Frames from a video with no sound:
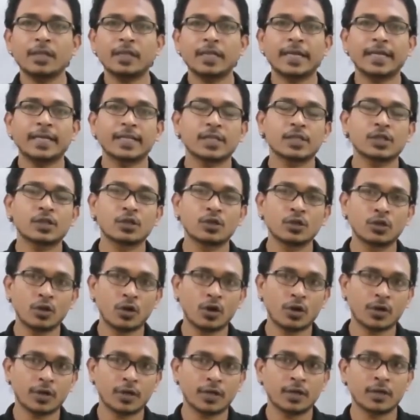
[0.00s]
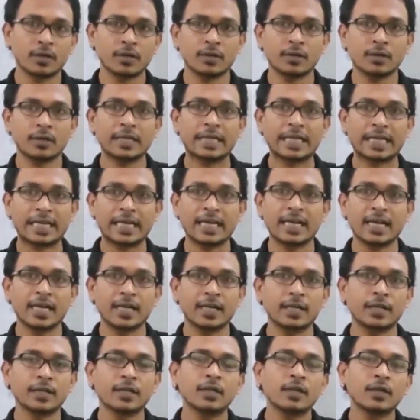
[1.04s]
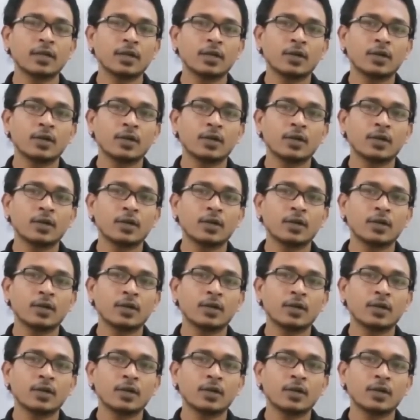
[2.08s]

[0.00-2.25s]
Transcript: that is not declared